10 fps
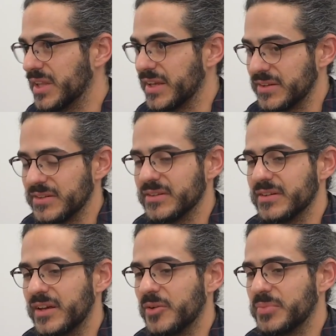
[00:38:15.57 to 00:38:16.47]
plan
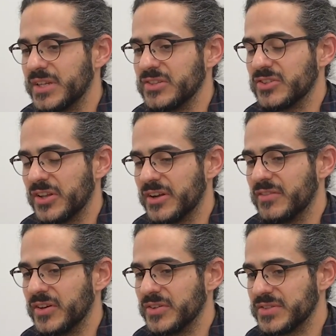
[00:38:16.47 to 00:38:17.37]
to help teach a lot
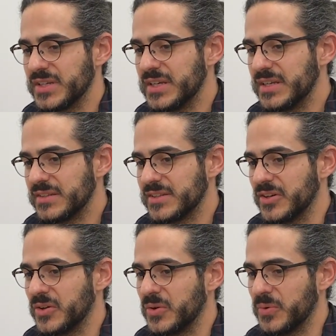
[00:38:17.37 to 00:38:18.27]
of those.
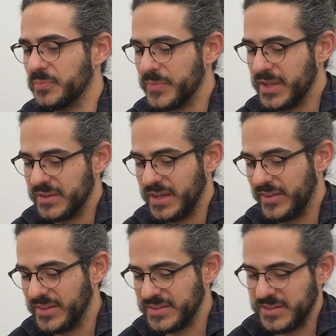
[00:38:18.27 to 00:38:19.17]
So
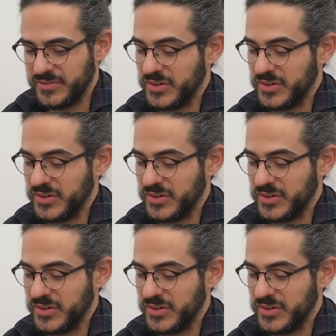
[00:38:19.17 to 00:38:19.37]
yeah, that's the